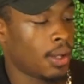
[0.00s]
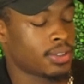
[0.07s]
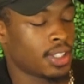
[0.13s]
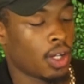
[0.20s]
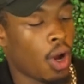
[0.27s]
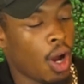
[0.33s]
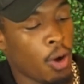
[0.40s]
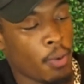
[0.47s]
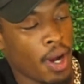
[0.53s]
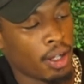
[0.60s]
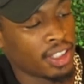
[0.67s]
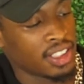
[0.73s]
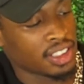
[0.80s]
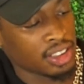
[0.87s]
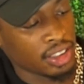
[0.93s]
I was like, oh wow,
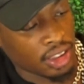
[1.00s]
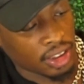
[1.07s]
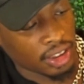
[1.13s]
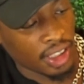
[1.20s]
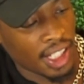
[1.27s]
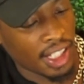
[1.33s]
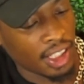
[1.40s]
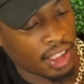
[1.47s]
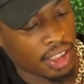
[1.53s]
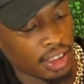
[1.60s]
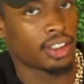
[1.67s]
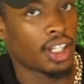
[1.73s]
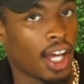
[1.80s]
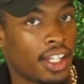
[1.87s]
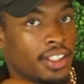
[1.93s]
these look like
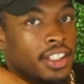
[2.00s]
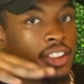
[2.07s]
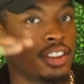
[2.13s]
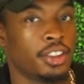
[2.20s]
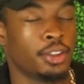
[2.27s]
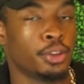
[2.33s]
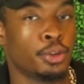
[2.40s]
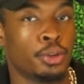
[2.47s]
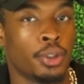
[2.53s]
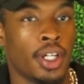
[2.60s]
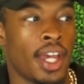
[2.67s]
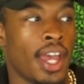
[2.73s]
how they do